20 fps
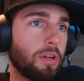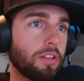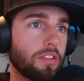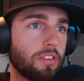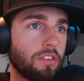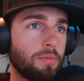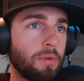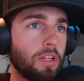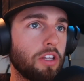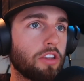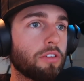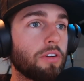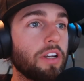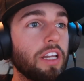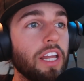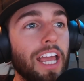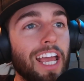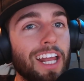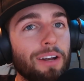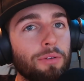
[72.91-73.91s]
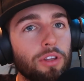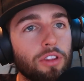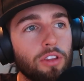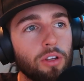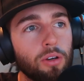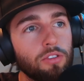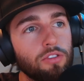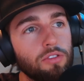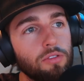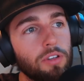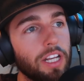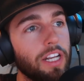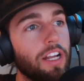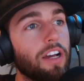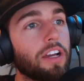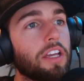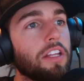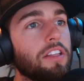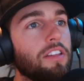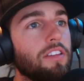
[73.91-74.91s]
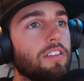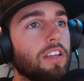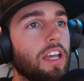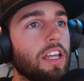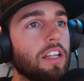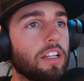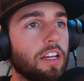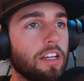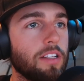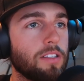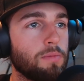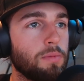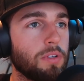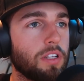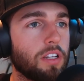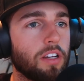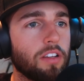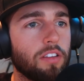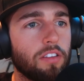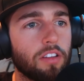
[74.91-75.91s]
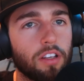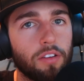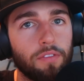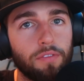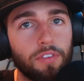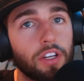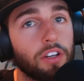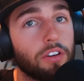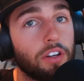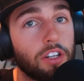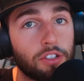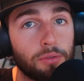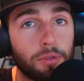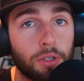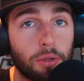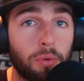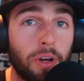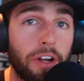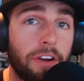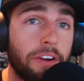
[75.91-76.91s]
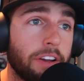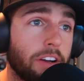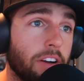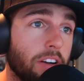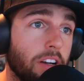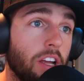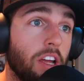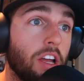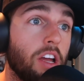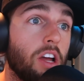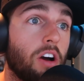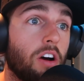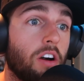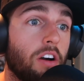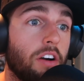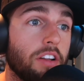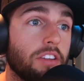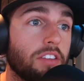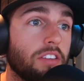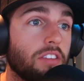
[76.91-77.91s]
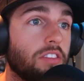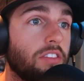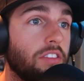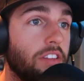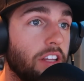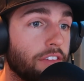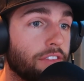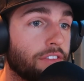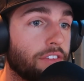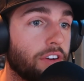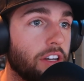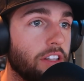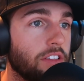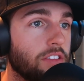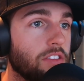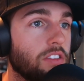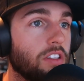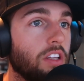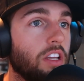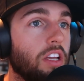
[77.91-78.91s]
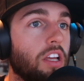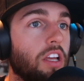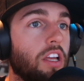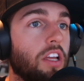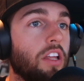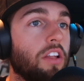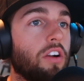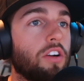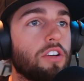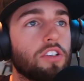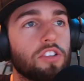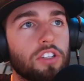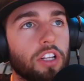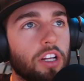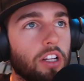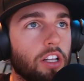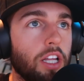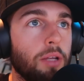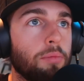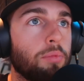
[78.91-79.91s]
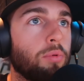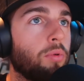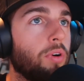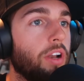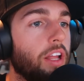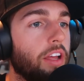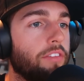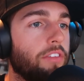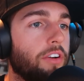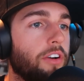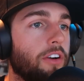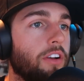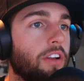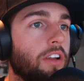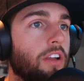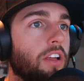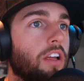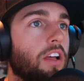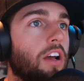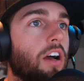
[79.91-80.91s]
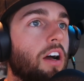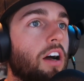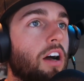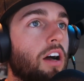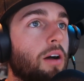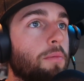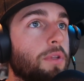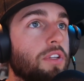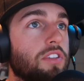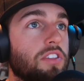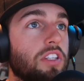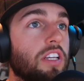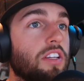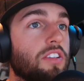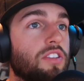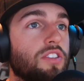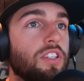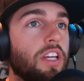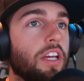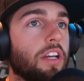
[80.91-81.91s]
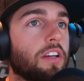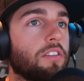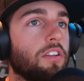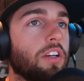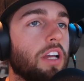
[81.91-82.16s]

Mazda Speed 3. And with those, you cannot get these headlights because the configuration with the wiring harness is different, or just a clip, whatever. This thing is sick.